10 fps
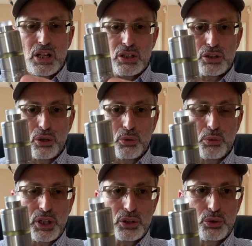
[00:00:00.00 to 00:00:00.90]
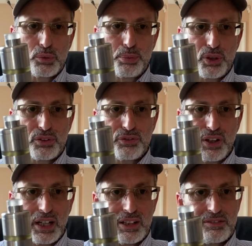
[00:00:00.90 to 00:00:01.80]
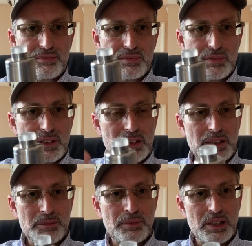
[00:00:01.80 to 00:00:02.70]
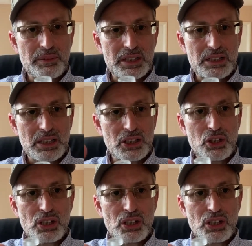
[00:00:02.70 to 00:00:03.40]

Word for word: So with a 2.5 millimeter, you